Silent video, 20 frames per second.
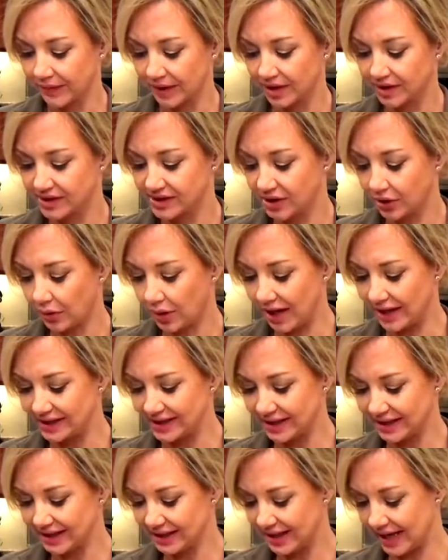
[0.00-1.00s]
So I
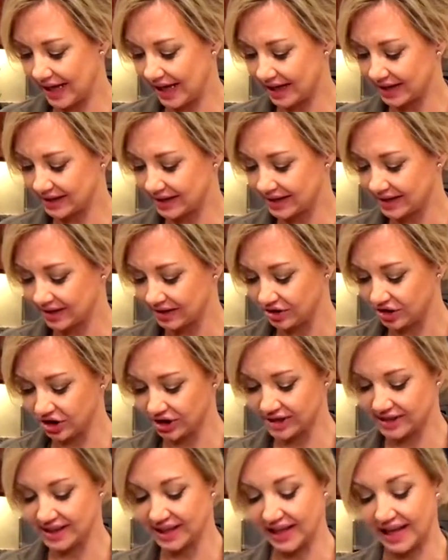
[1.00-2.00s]
did get just the